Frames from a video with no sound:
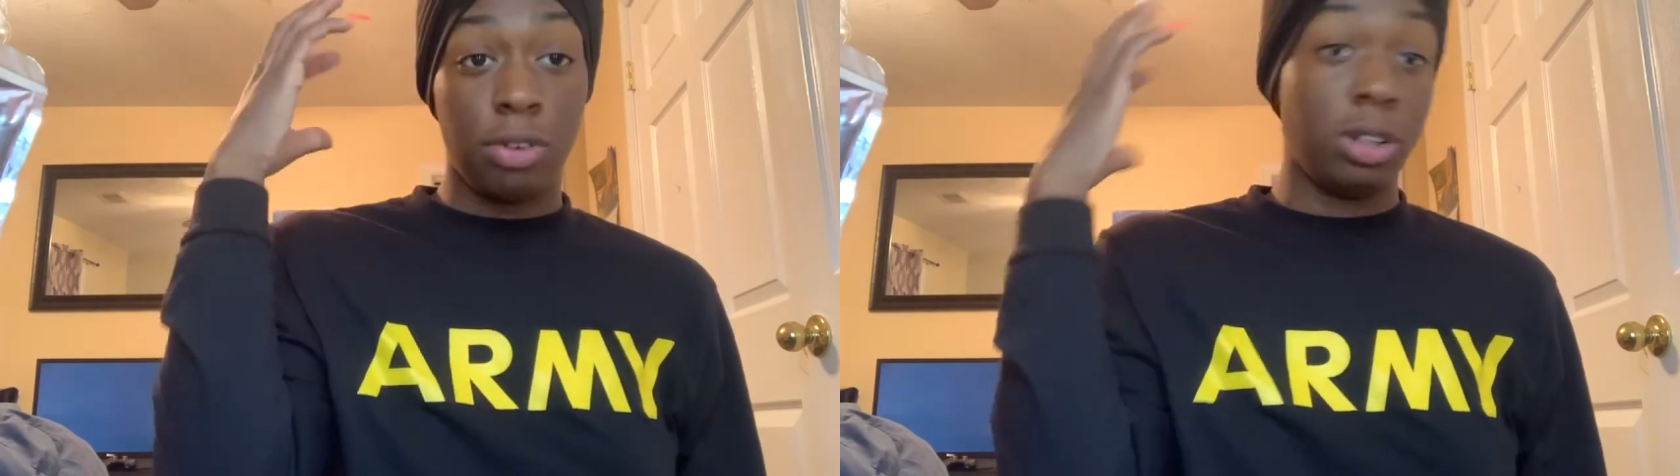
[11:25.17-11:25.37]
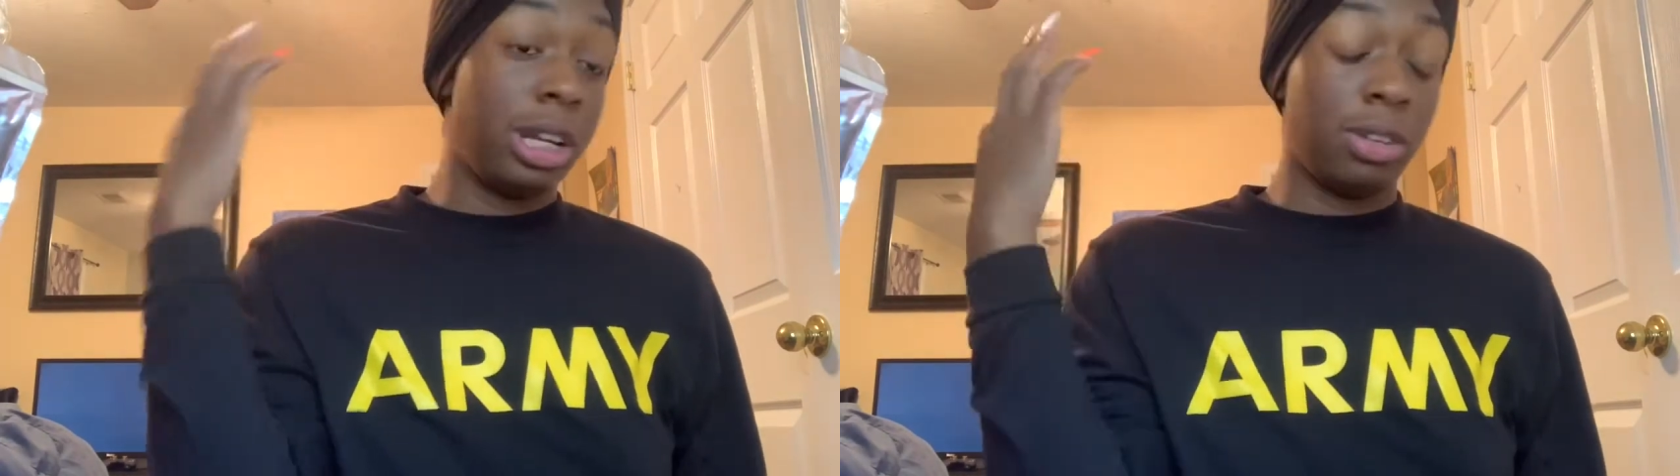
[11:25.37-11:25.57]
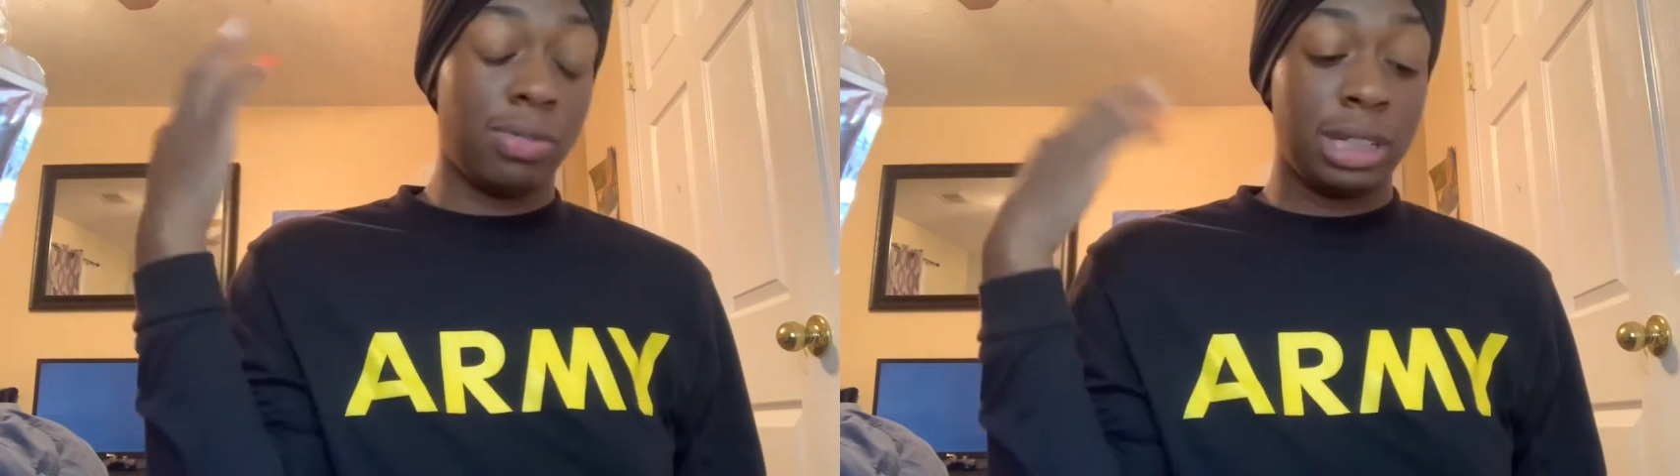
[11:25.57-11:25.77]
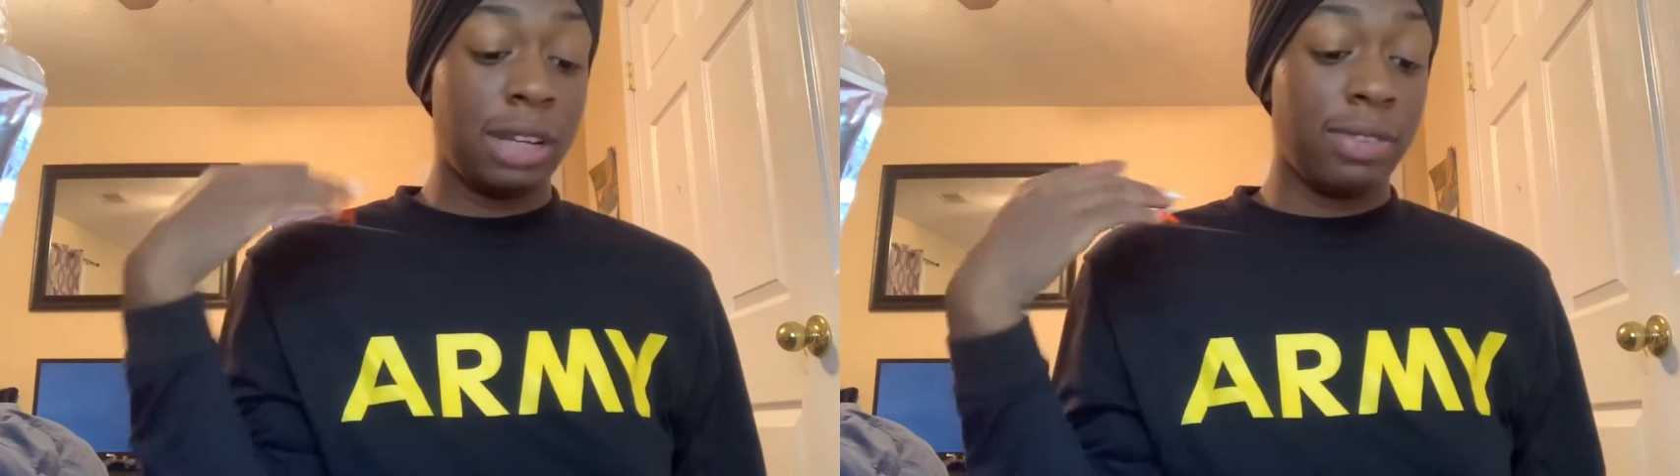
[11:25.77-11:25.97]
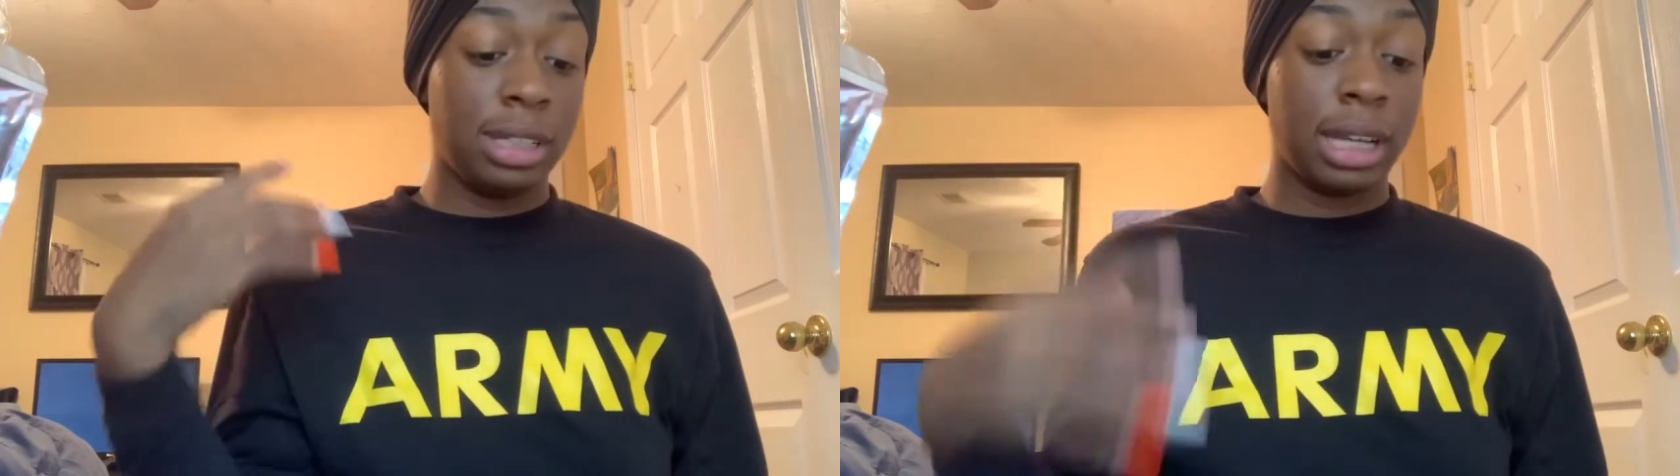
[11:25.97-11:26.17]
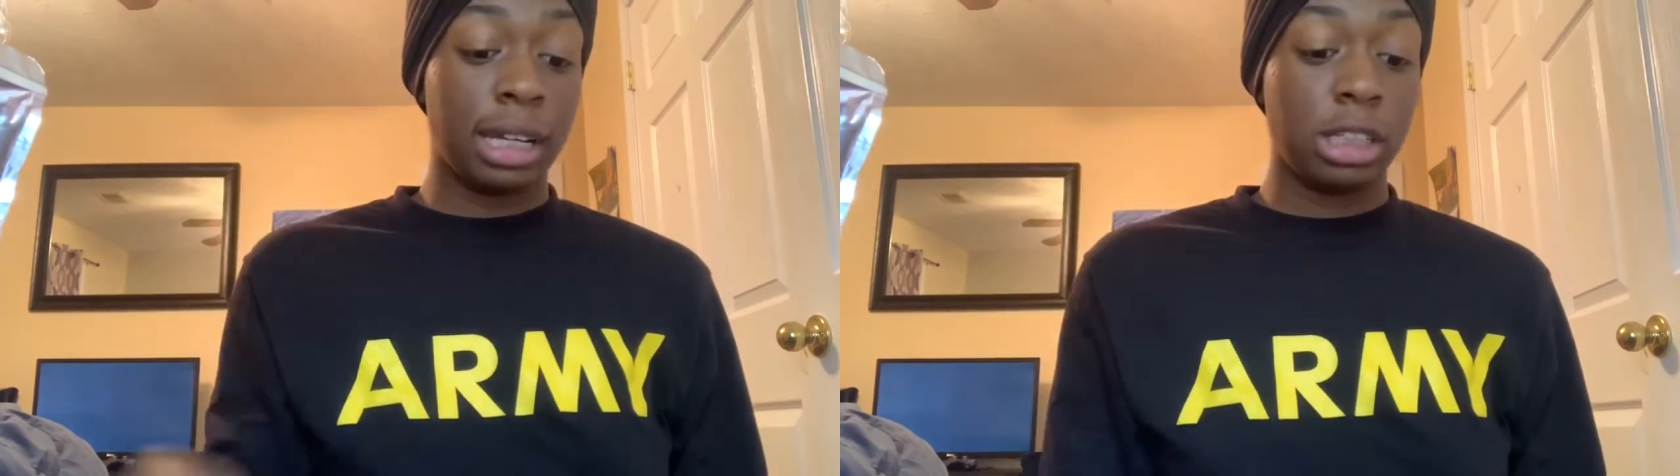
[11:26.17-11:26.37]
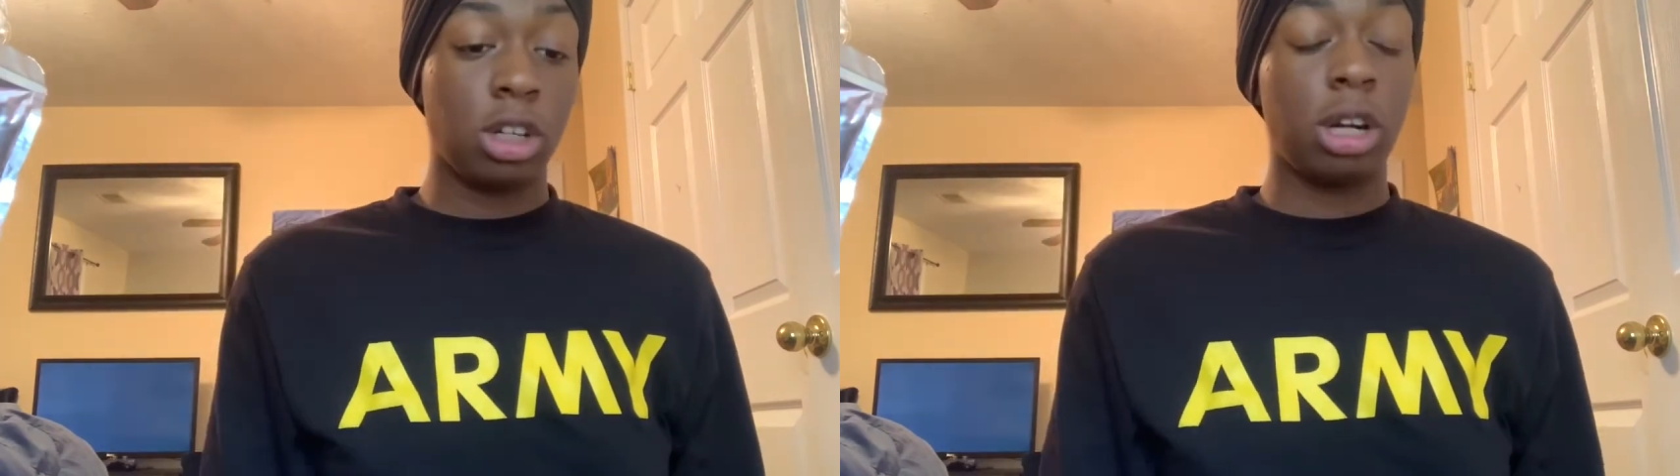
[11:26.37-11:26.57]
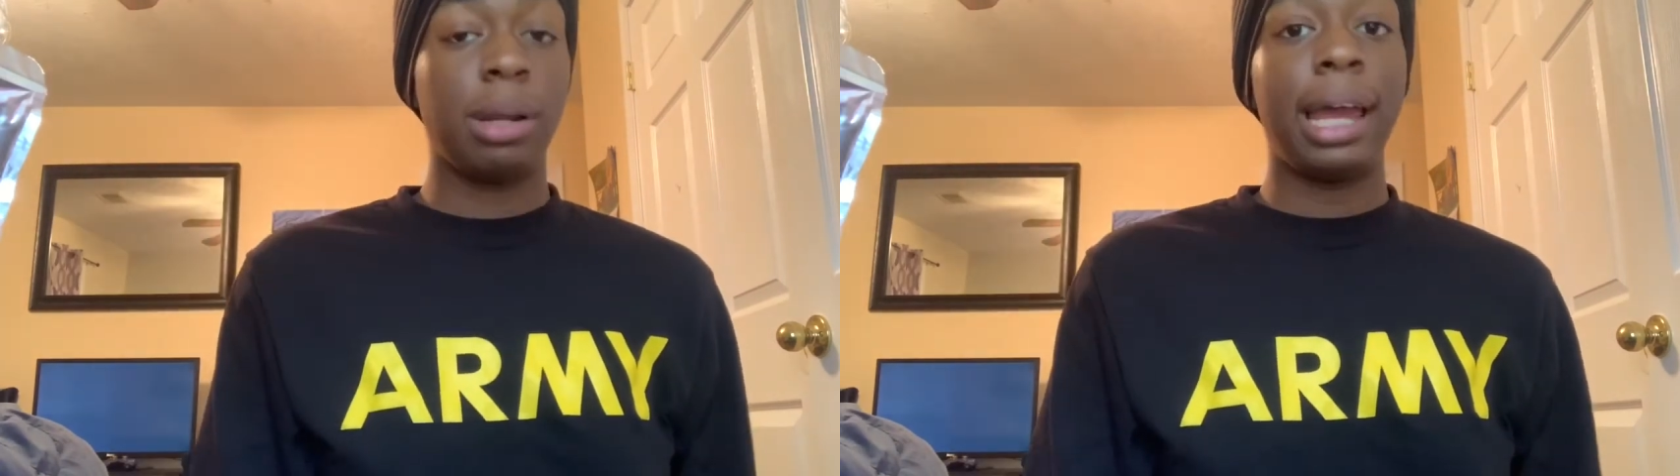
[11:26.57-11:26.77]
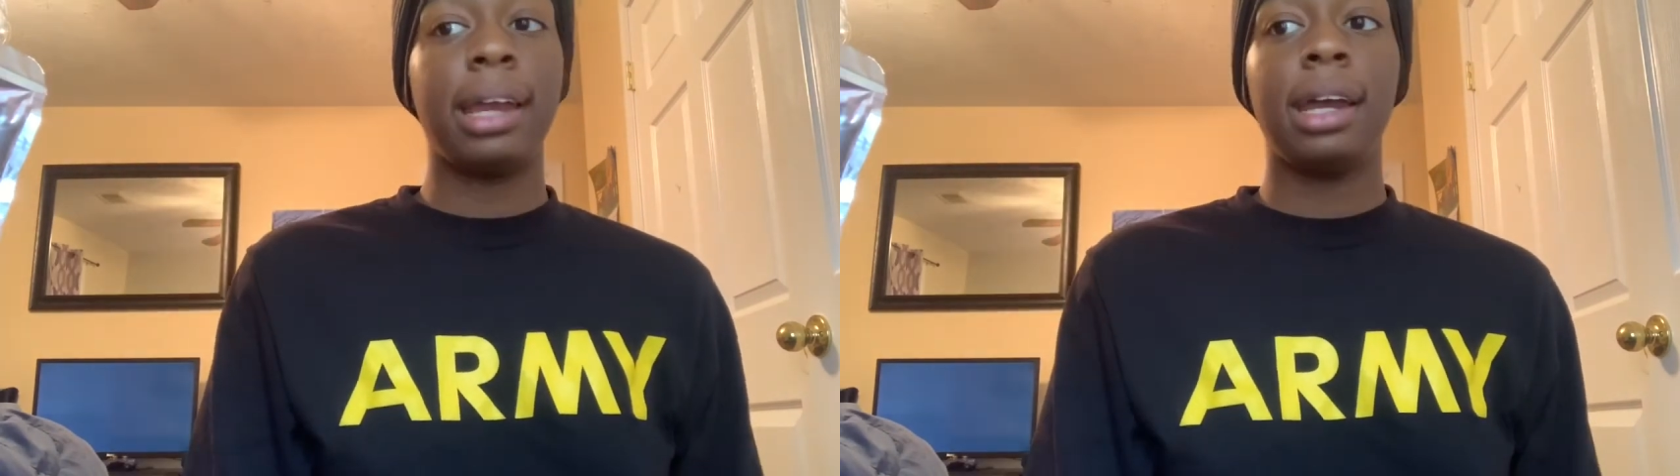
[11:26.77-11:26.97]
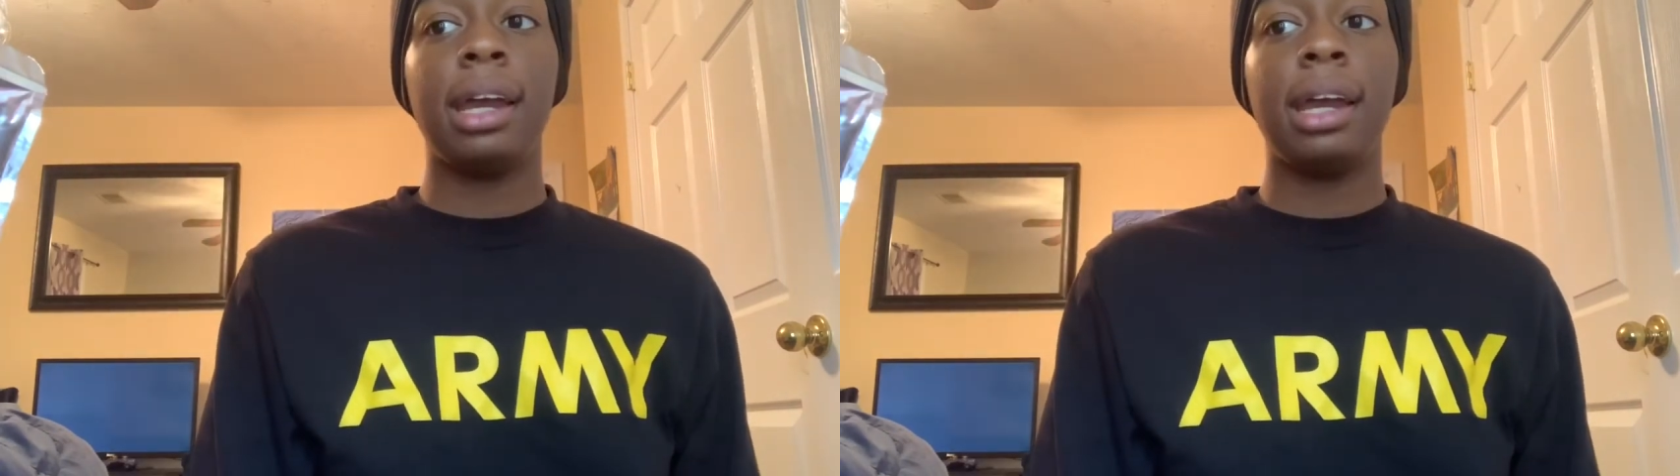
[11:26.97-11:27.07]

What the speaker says: you're in it for 10-15 seconds. You're gonna like